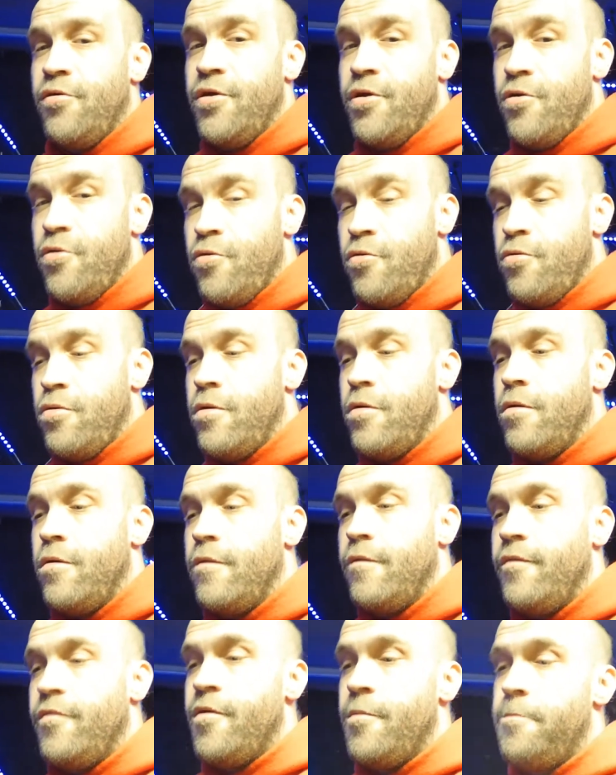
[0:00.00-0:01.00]
you
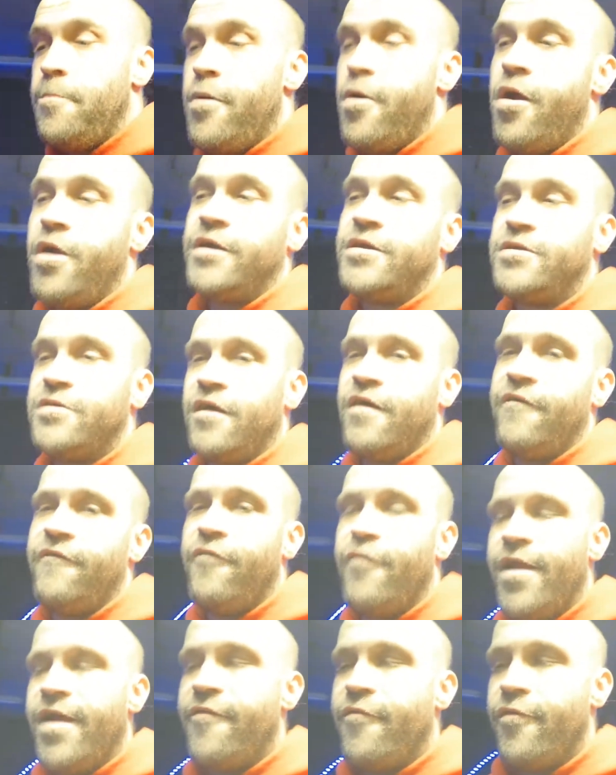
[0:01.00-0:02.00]
the parts of
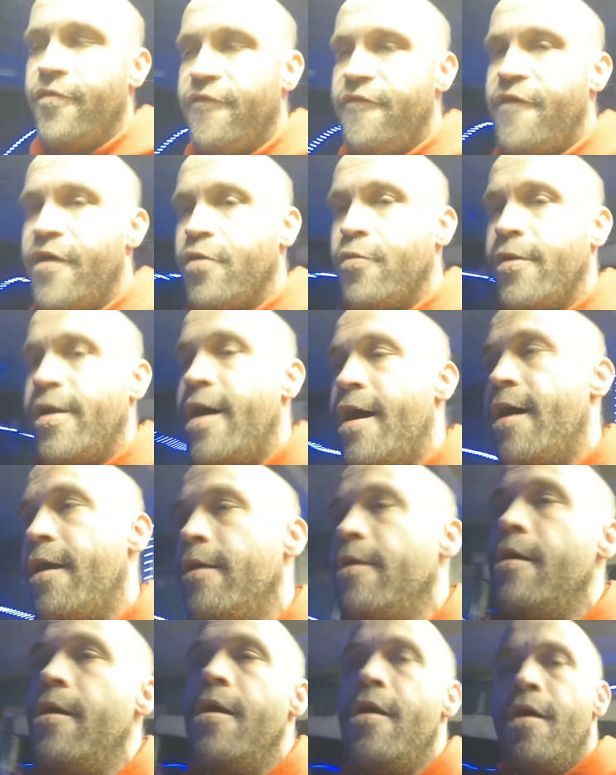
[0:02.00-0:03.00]
whatever the fuck went on.
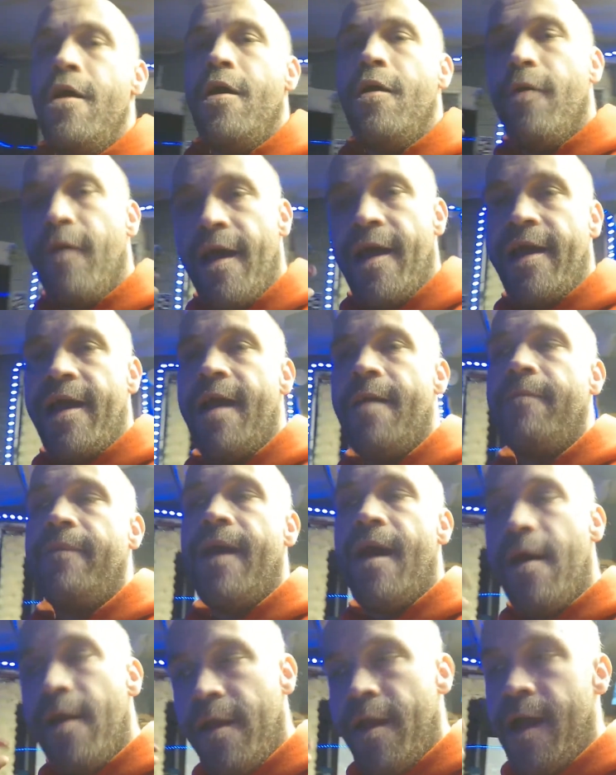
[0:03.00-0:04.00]
Well, I came
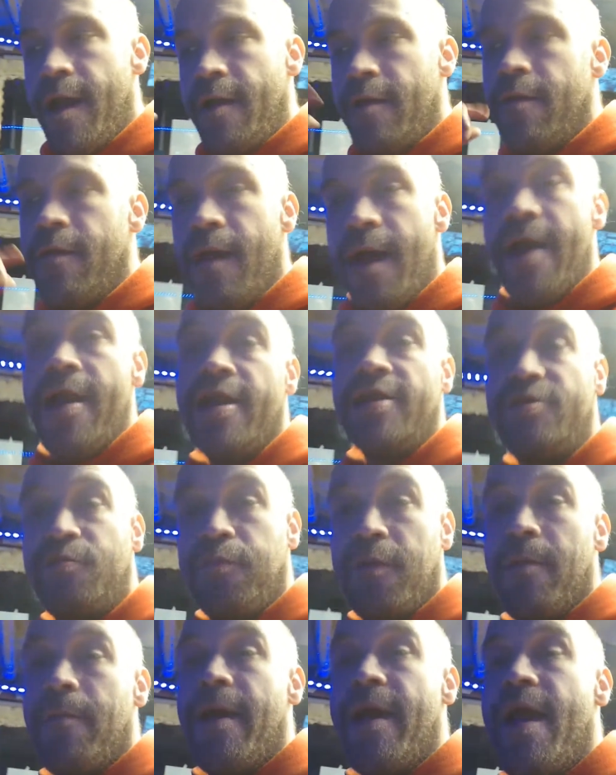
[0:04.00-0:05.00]
down and I didn't
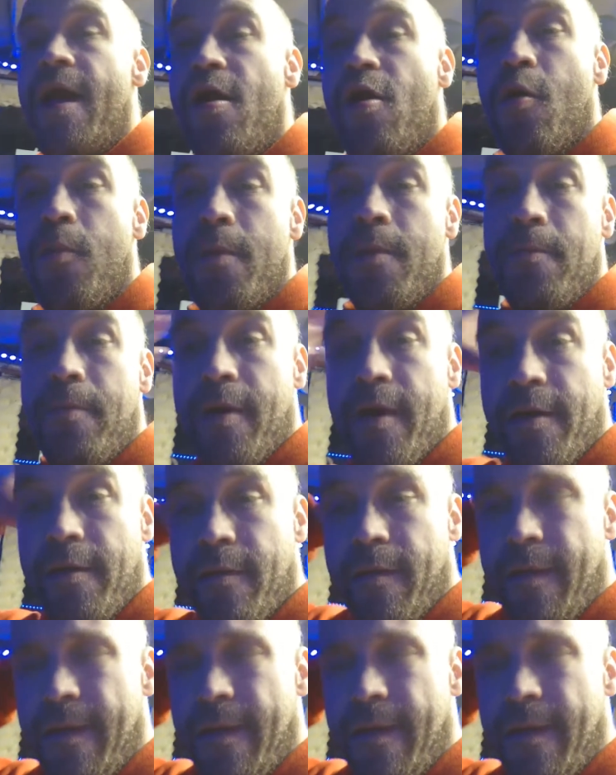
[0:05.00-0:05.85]
split my head open, but